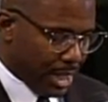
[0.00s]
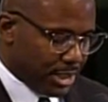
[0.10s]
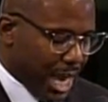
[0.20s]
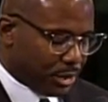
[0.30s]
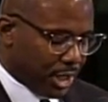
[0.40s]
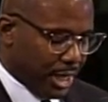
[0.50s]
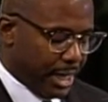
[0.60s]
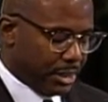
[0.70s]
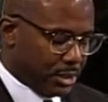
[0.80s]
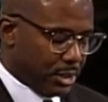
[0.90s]
Dr.
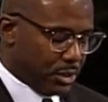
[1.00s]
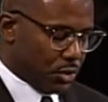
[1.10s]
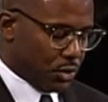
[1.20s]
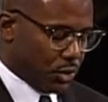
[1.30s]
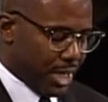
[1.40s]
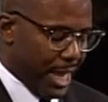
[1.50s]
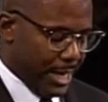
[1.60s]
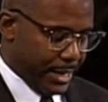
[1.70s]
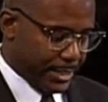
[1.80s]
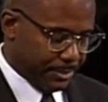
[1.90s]
King
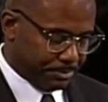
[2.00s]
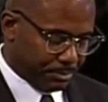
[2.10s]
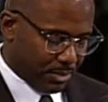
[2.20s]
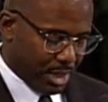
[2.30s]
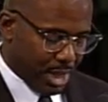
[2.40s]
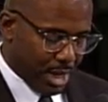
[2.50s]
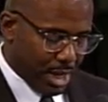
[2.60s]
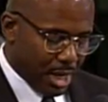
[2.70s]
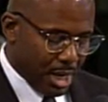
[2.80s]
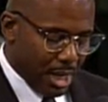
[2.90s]
stated,
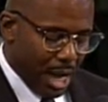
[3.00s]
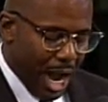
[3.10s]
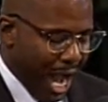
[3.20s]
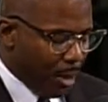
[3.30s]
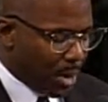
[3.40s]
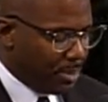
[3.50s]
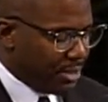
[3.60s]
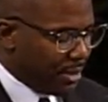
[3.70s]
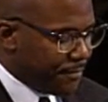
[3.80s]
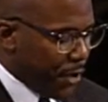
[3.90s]
"I would
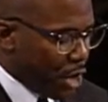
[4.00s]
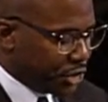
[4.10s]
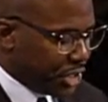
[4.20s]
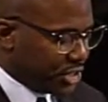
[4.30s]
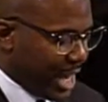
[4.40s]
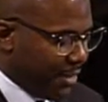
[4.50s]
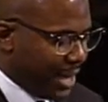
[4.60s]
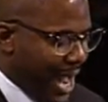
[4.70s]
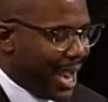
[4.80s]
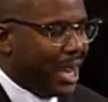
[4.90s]
be the first to say
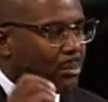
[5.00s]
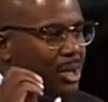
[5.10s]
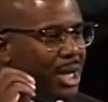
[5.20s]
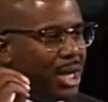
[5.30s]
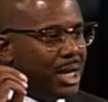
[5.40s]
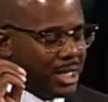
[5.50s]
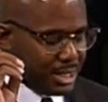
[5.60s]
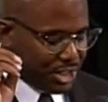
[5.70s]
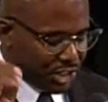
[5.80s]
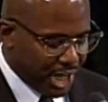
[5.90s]
that I am
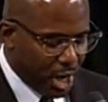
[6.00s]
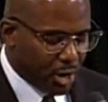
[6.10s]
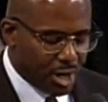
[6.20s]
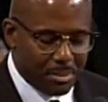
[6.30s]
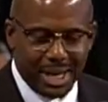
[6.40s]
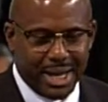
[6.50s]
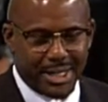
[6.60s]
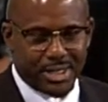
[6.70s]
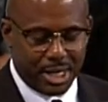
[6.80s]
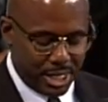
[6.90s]
still
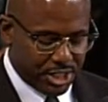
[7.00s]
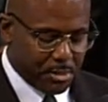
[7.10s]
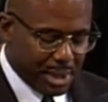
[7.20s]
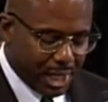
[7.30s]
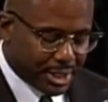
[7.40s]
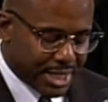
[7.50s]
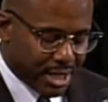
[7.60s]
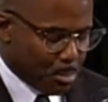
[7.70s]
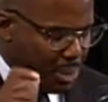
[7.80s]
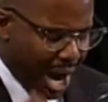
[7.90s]
committed to
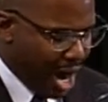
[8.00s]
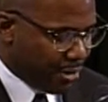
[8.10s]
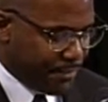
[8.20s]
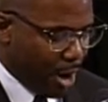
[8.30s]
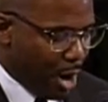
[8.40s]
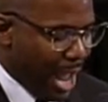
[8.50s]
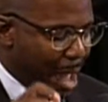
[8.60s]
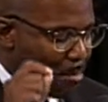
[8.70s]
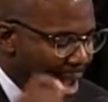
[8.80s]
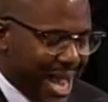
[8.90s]
militant, powerful,
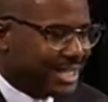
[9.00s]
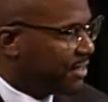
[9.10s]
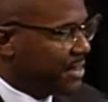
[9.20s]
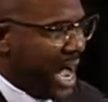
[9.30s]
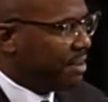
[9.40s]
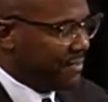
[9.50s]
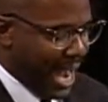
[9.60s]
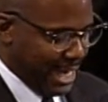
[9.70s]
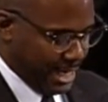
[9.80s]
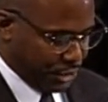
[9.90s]
massive
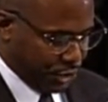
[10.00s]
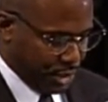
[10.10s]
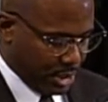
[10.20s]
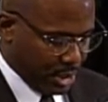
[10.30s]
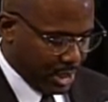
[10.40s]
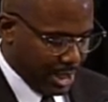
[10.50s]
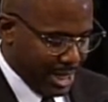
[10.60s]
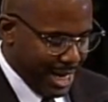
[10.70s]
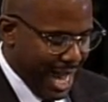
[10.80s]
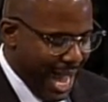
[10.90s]
nonviolence
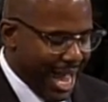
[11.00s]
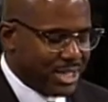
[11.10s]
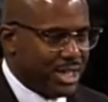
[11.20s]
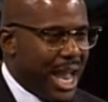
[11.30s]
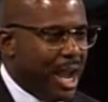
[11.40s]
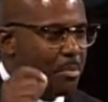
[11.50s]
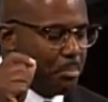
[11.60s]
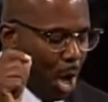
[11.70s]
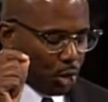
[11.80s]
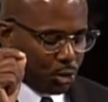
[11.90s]
as a
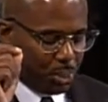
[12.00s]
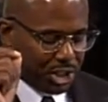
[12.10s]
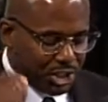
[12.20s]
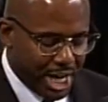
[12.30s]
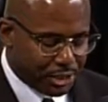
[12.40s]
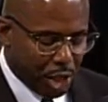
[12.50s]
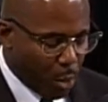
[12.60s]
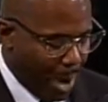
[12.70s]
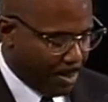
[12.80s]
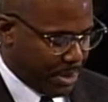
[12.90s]
most
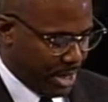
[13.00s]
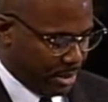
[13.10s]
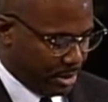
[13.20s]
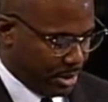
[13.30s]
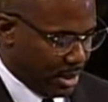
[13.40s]
potential weapon,